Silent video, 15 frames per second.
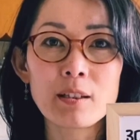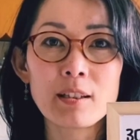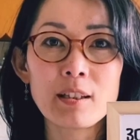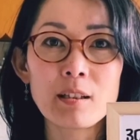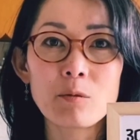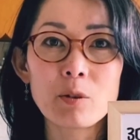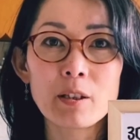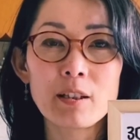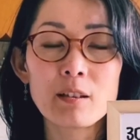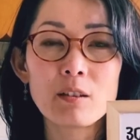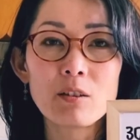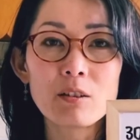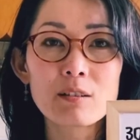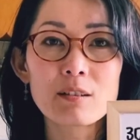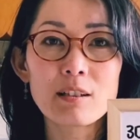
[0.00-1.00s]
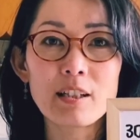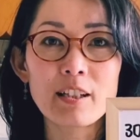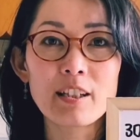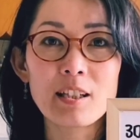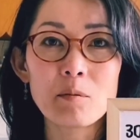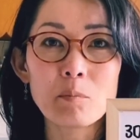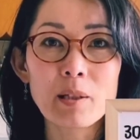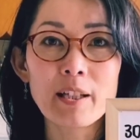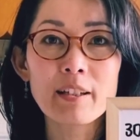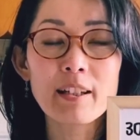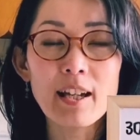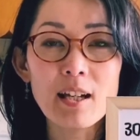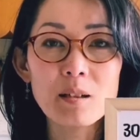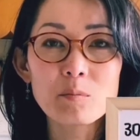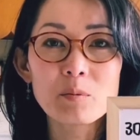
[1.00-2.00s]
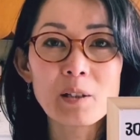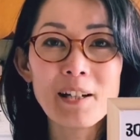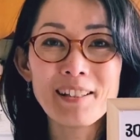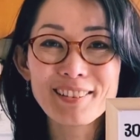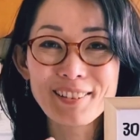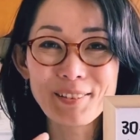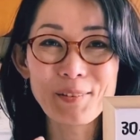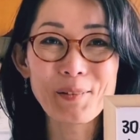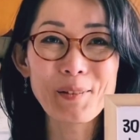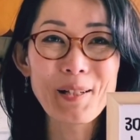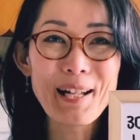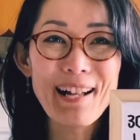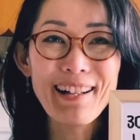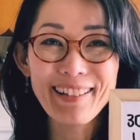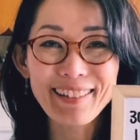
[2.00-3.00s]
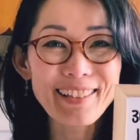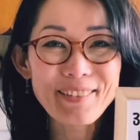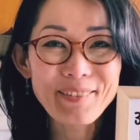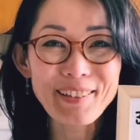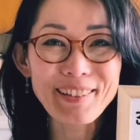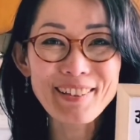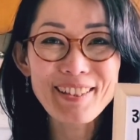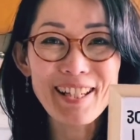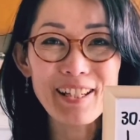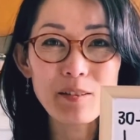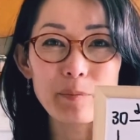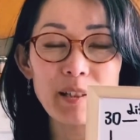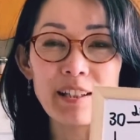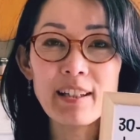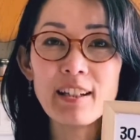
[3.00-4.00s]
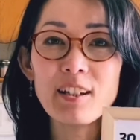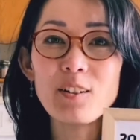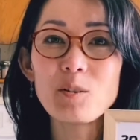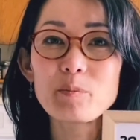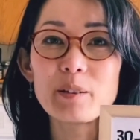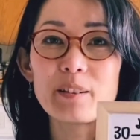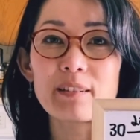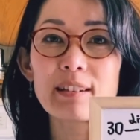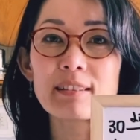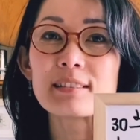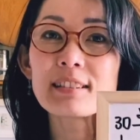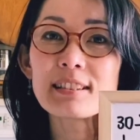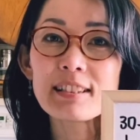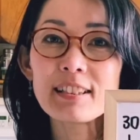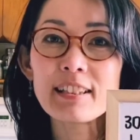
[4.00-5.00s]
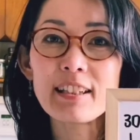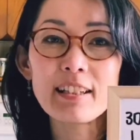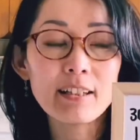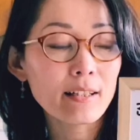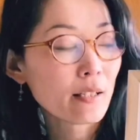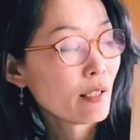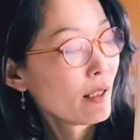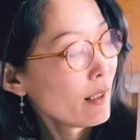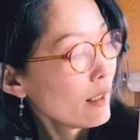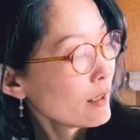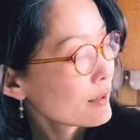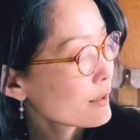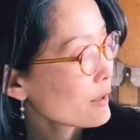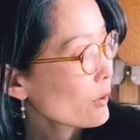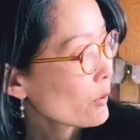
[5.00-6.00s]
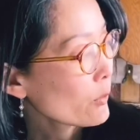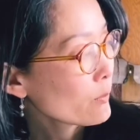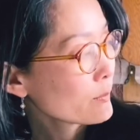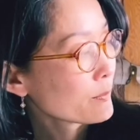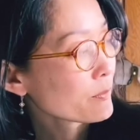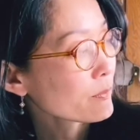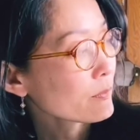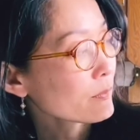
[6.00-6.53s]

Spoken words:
idea what it looked like in my camera, so I can't really check, but I hope you can see it. So